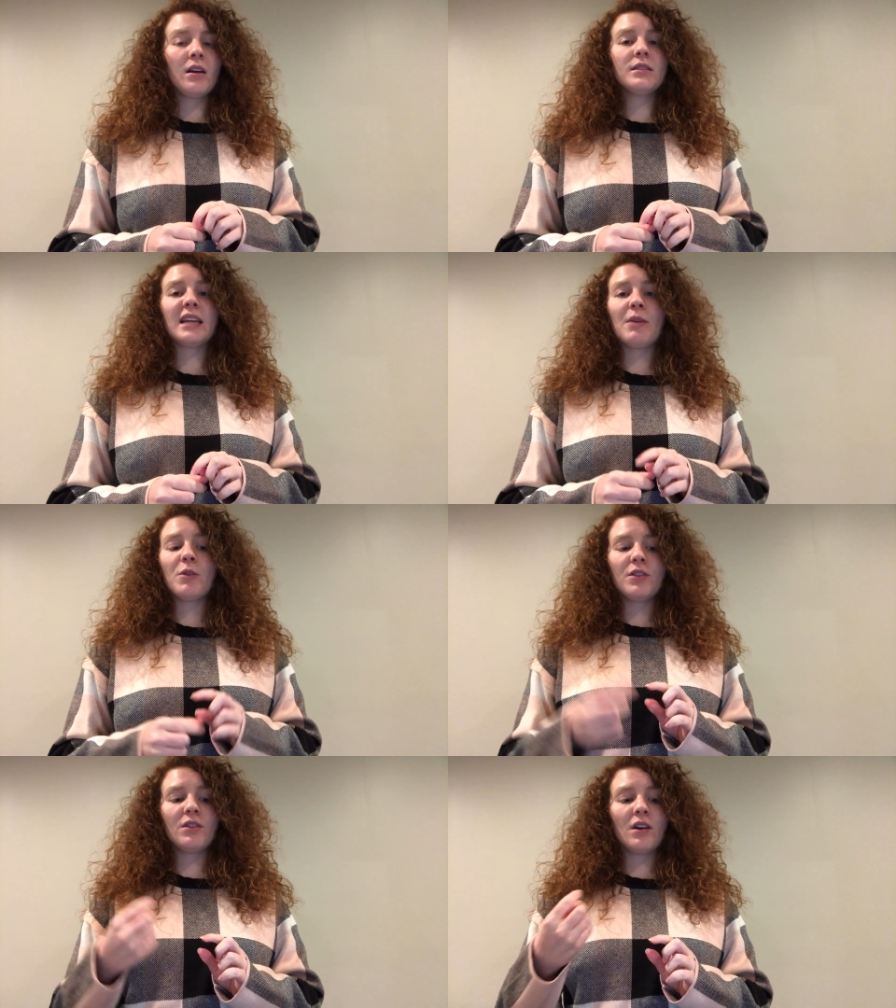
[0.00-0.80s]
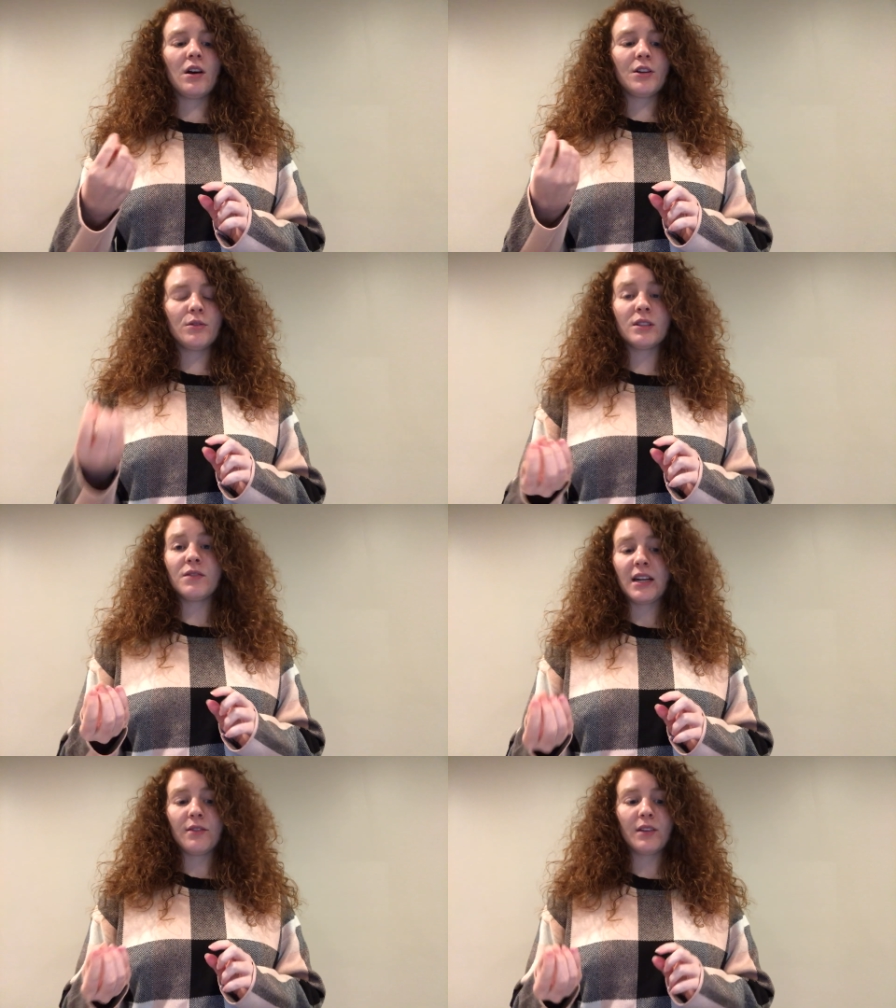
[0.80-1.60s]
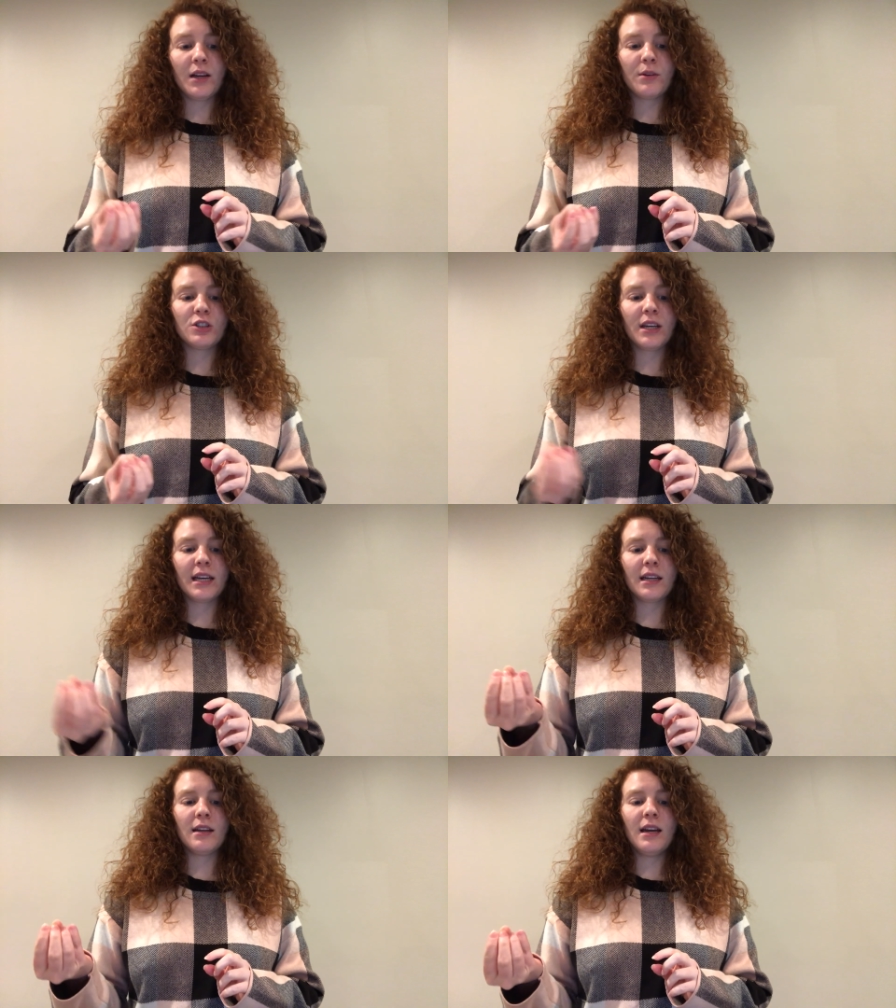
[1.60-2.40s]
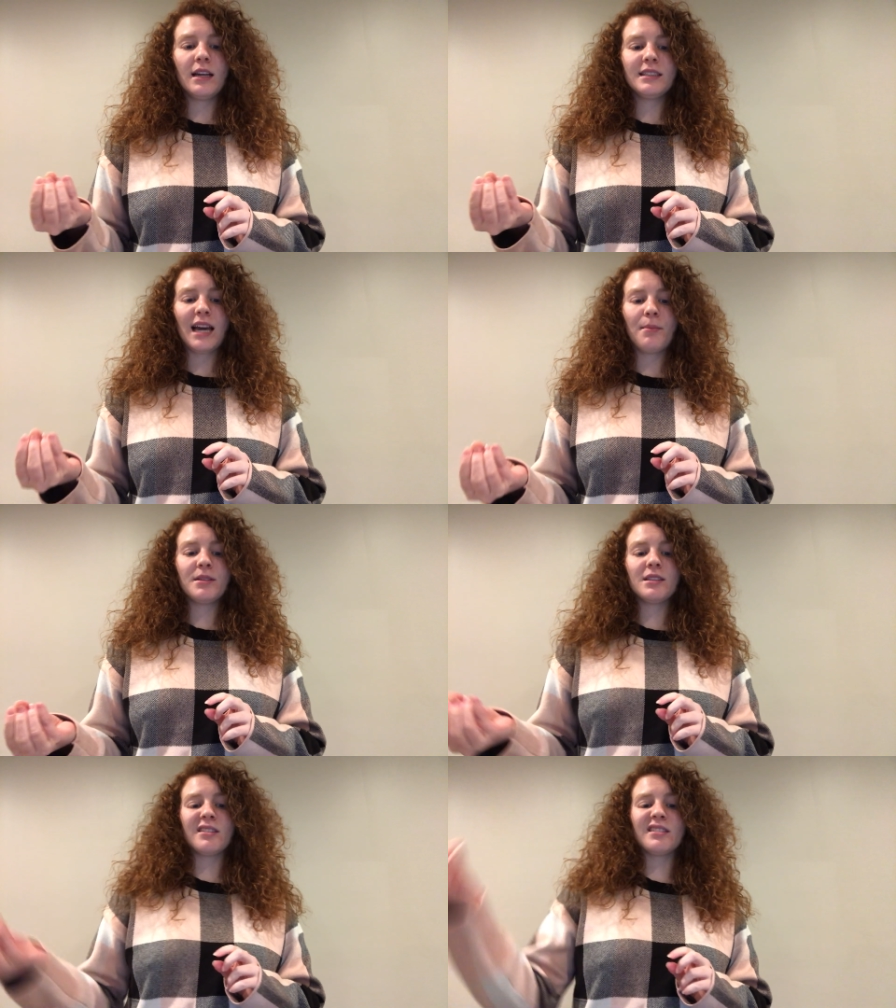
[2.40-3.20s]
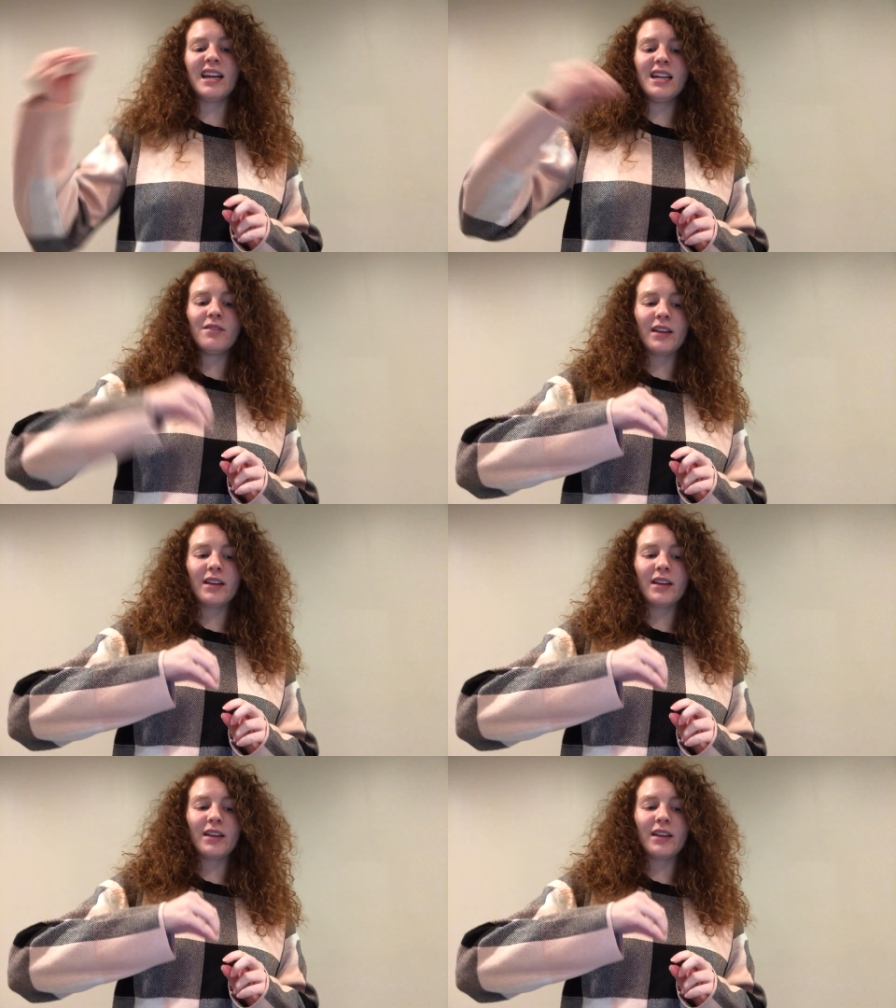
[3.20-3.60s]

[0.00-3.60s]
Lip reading: Same with the use of native language. They can tap into their native